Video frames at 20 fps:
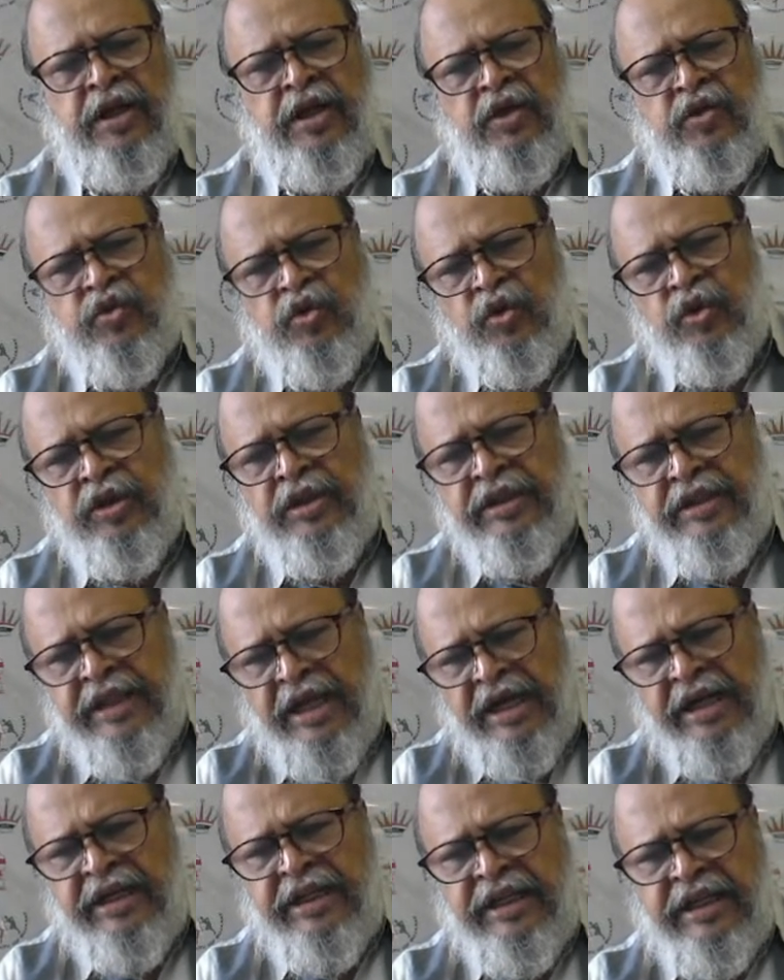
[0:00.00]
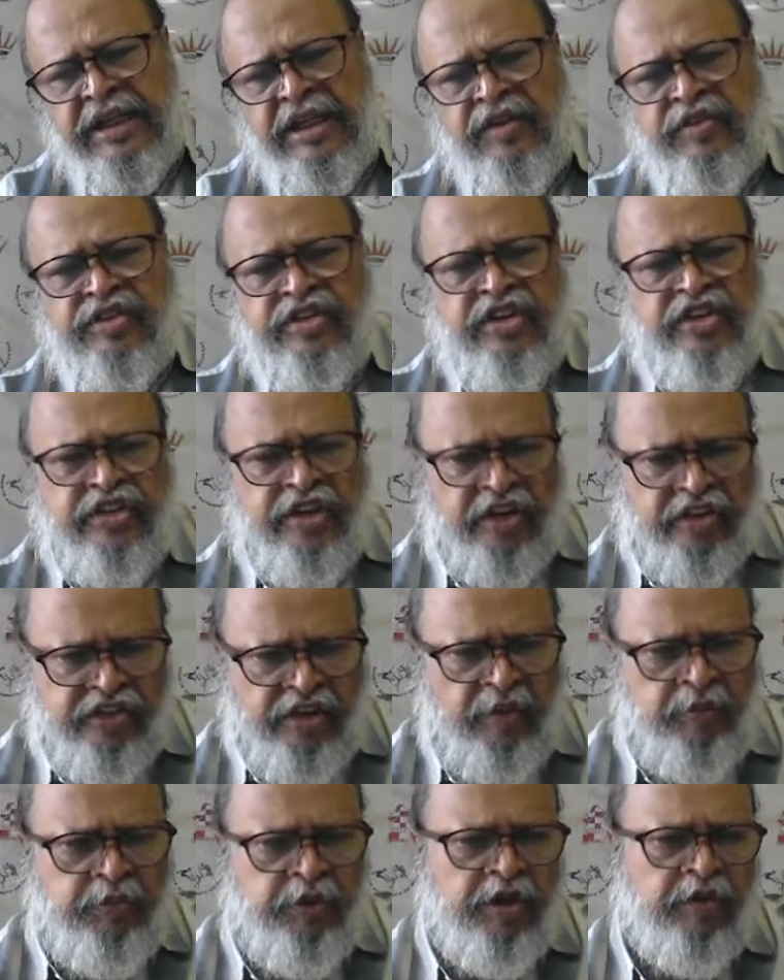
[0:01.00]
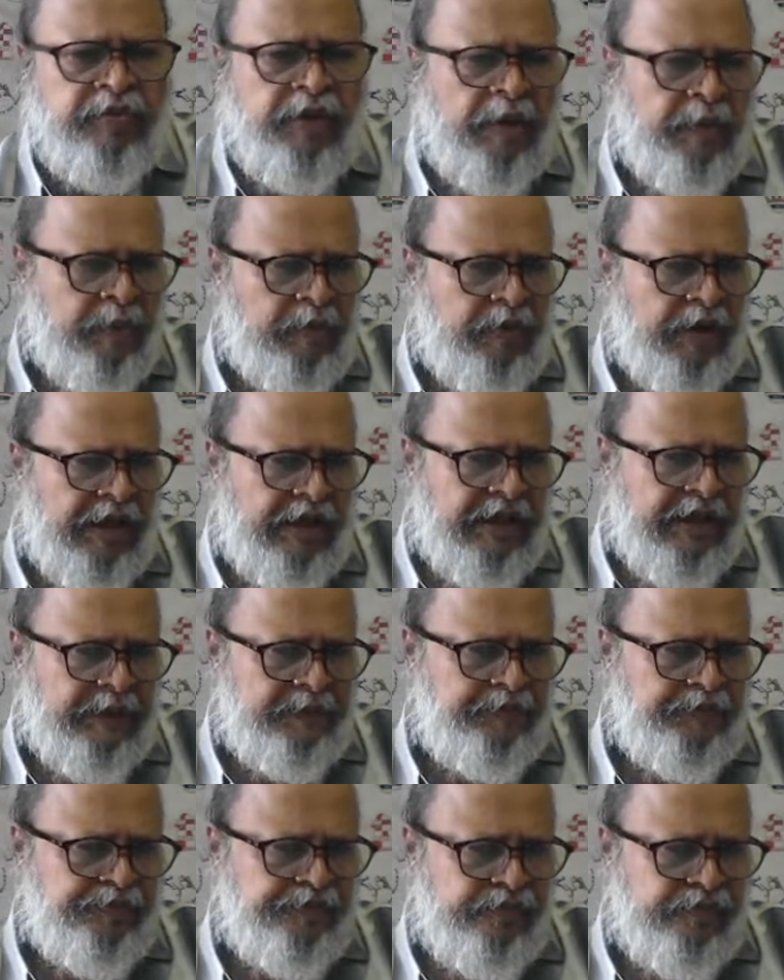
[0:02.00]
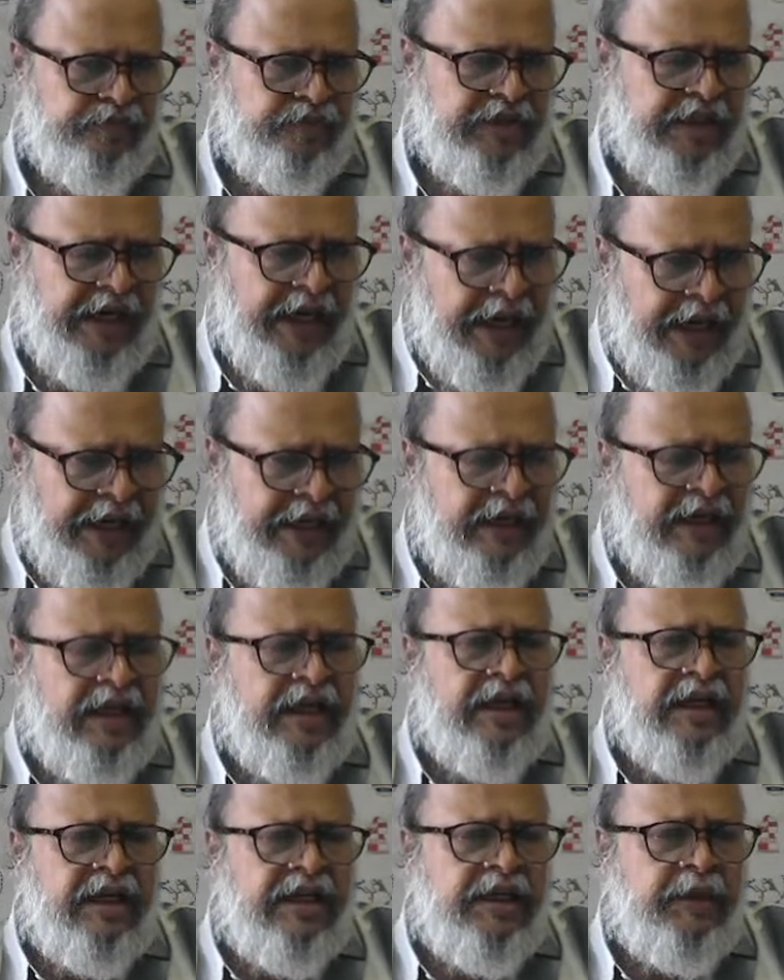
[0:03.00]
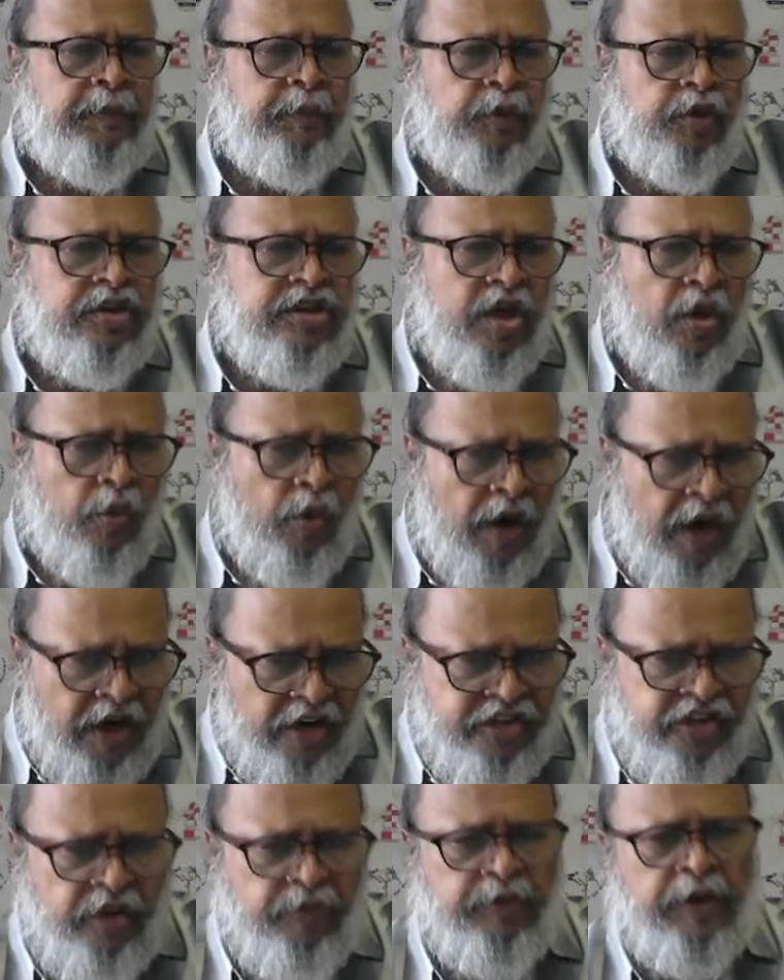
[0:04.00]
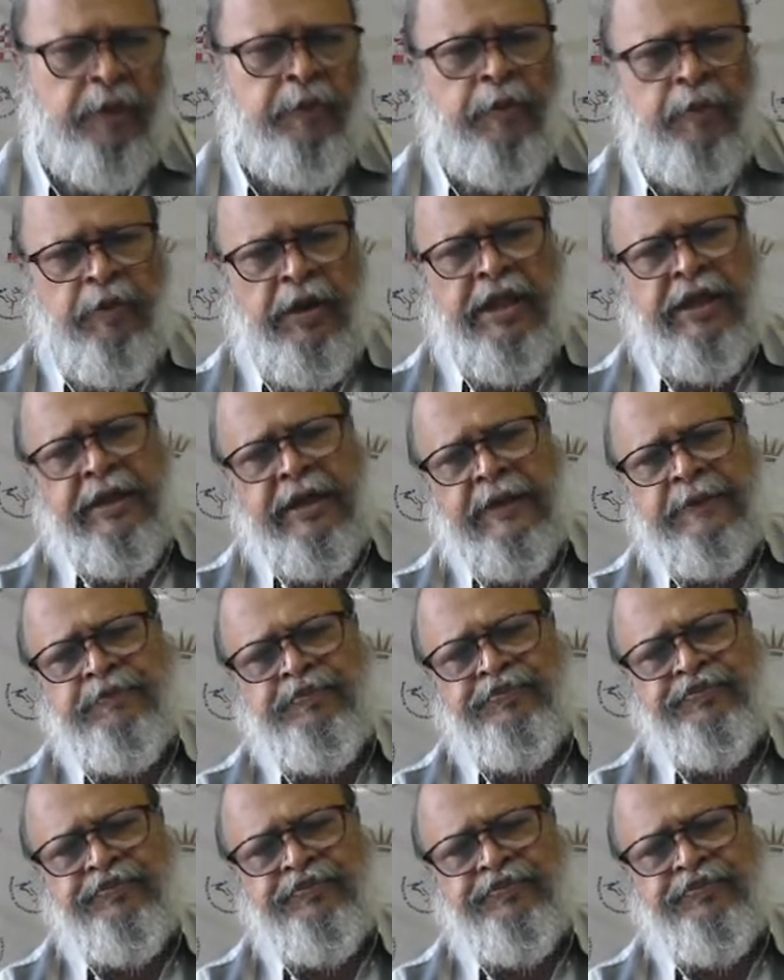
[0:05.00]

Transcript: So in that he gives this example of Capablanca, and he puts the words of Capablanca.